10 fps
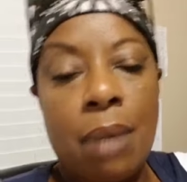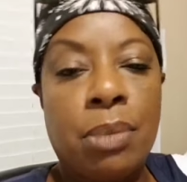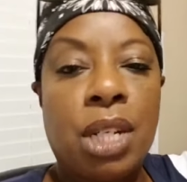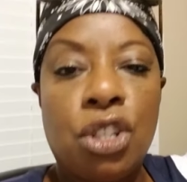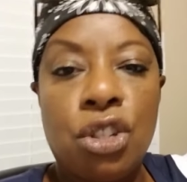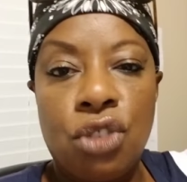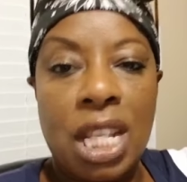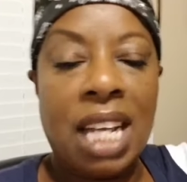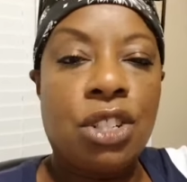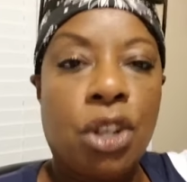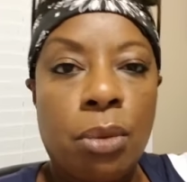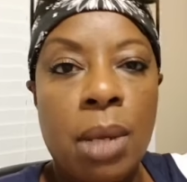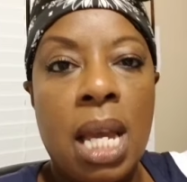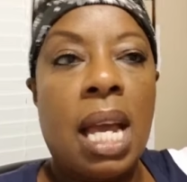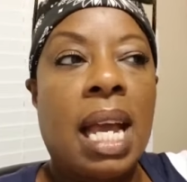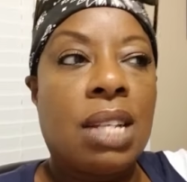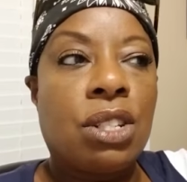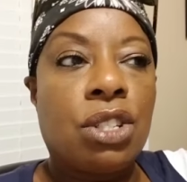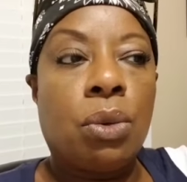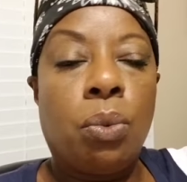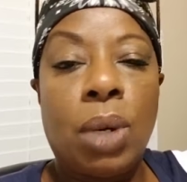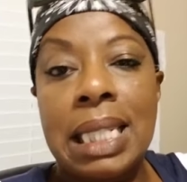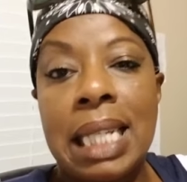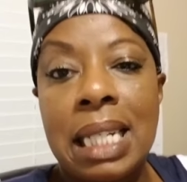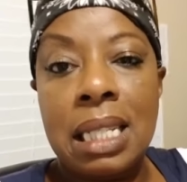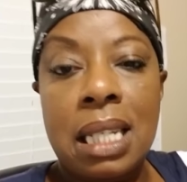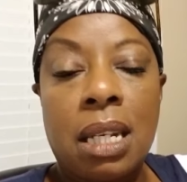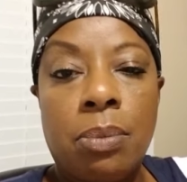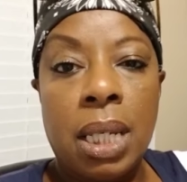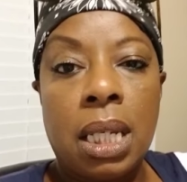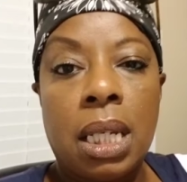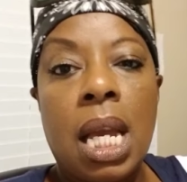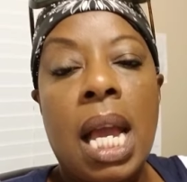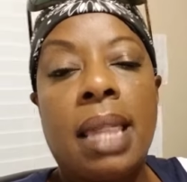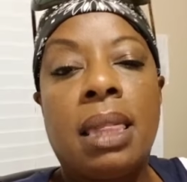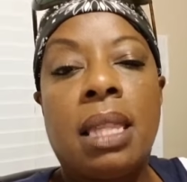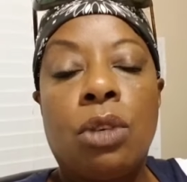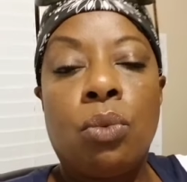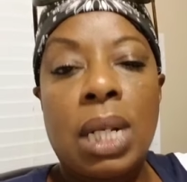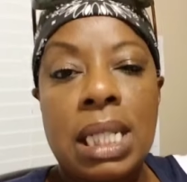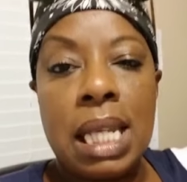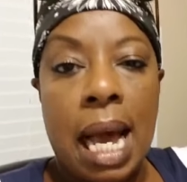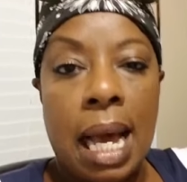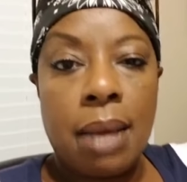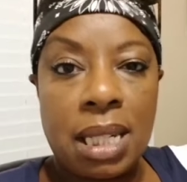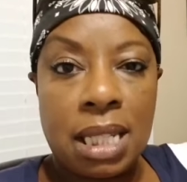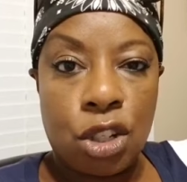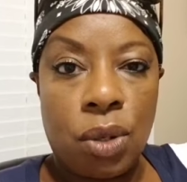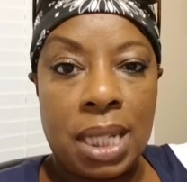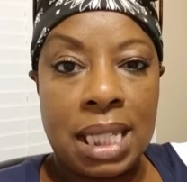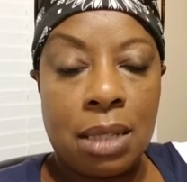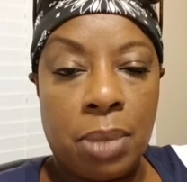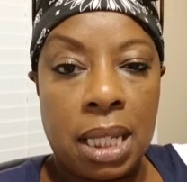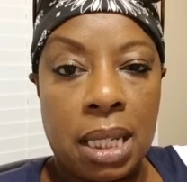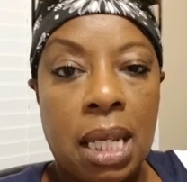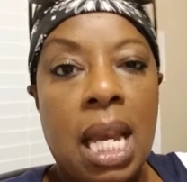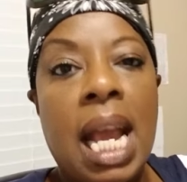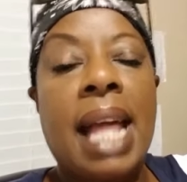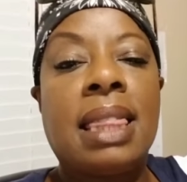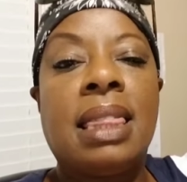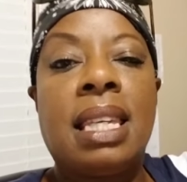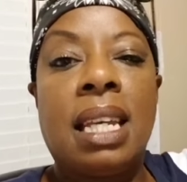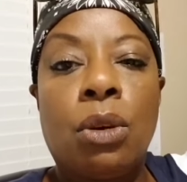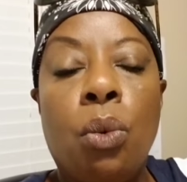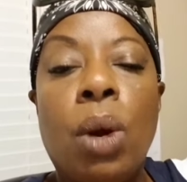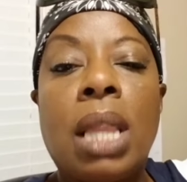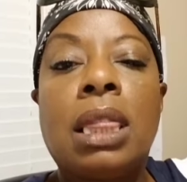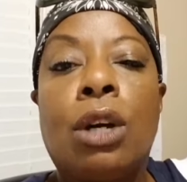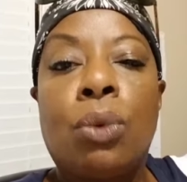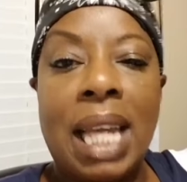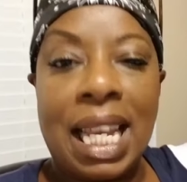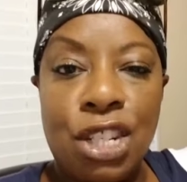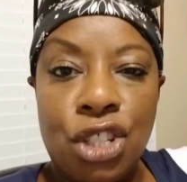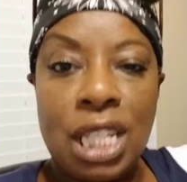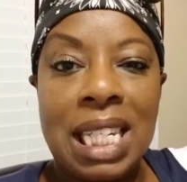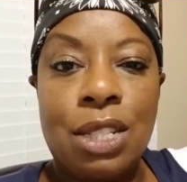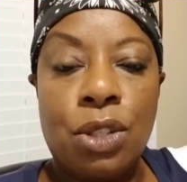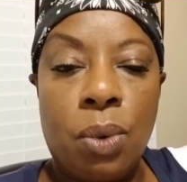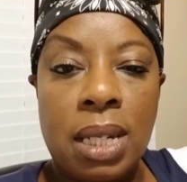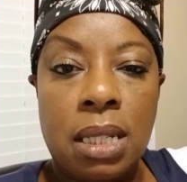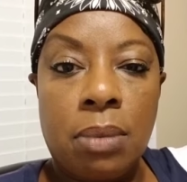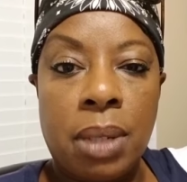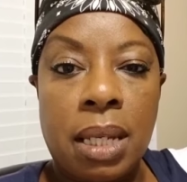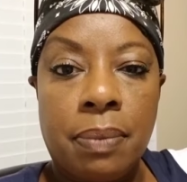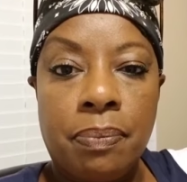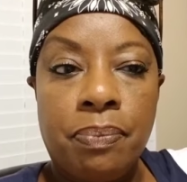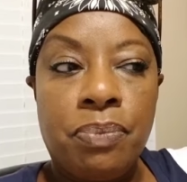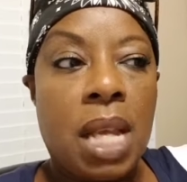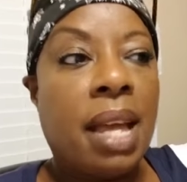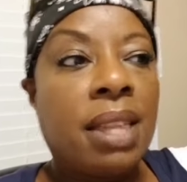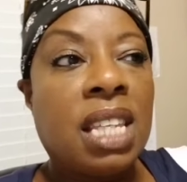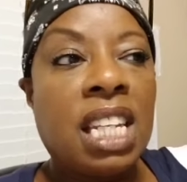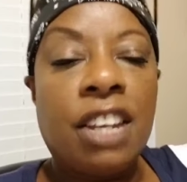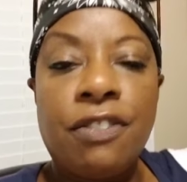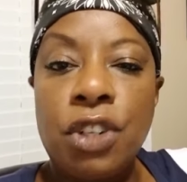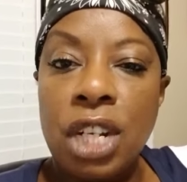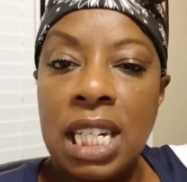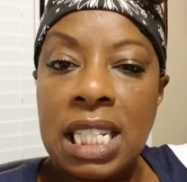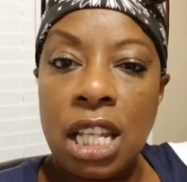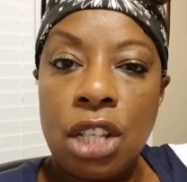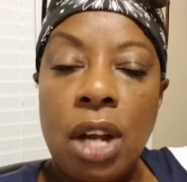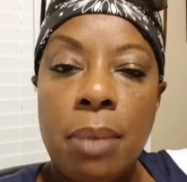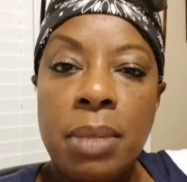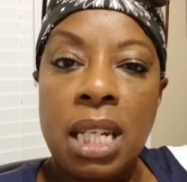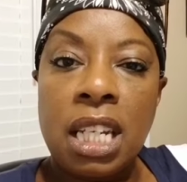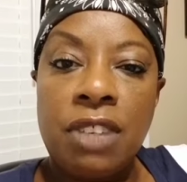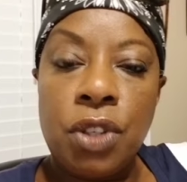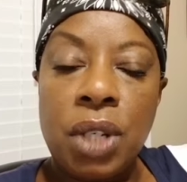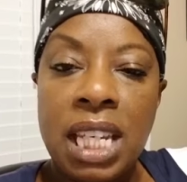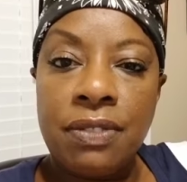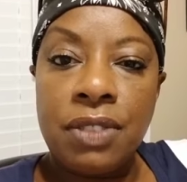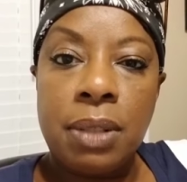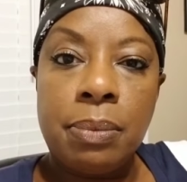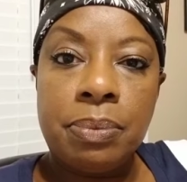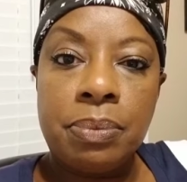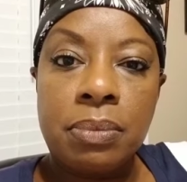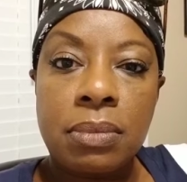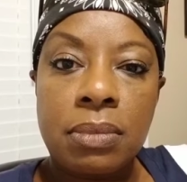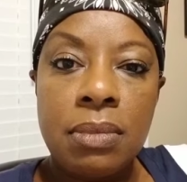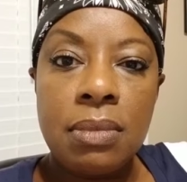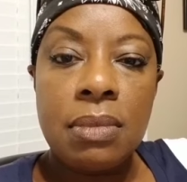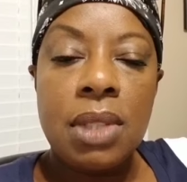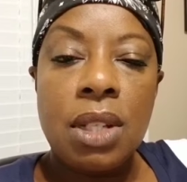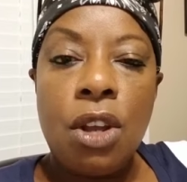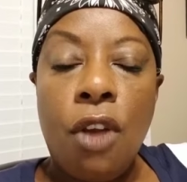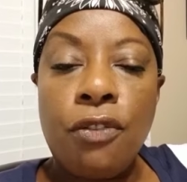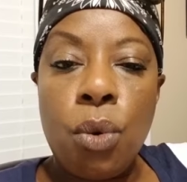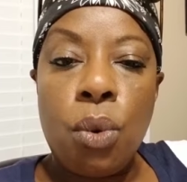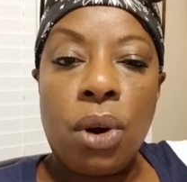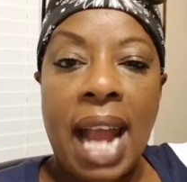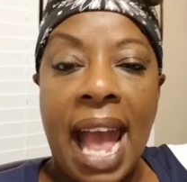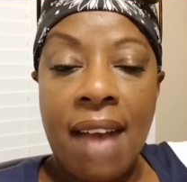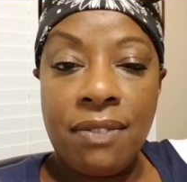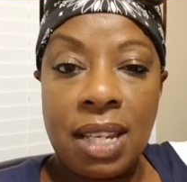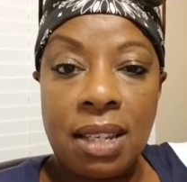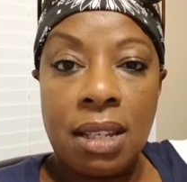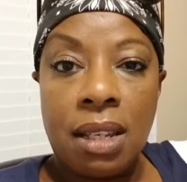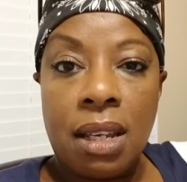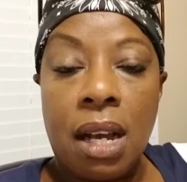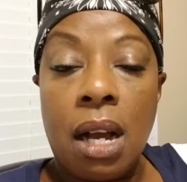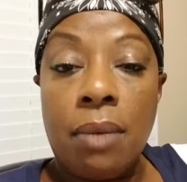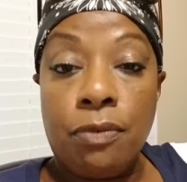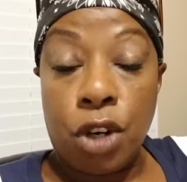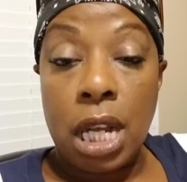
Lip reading: I'm going to use that term, as to what date it's going to be, and then what time it's going to be, and then what location it's going to be. And then if you're going to tell her, I'm going to give you a gift for having, for